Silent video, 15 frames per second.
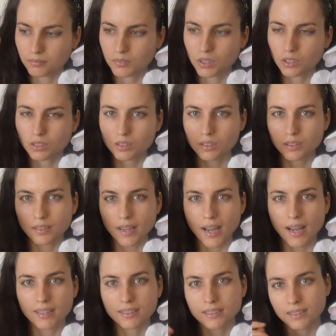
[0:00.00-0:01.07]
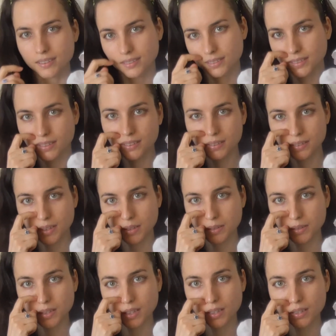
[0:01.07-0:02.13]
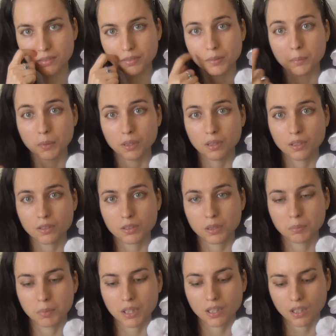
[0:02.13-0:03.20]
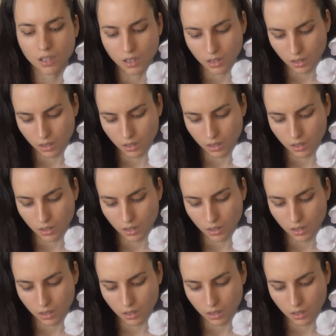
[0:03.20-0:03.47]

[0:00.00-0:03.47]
just their accents sounds kind of familiar to me.